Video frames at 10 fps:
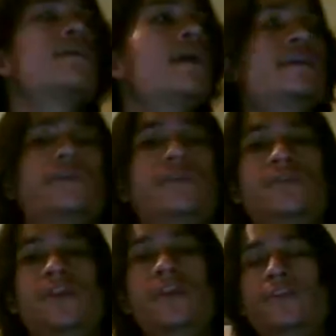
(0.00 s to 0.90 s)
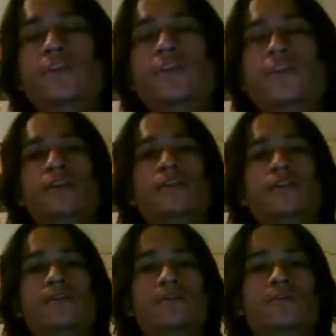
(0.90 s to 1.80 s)
That's gonna be stupid shit.
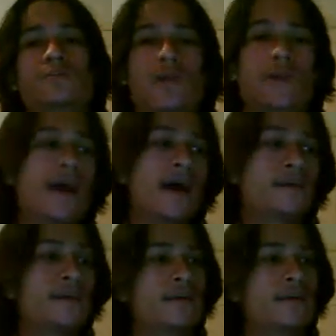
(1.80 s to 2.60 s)
Swear to God.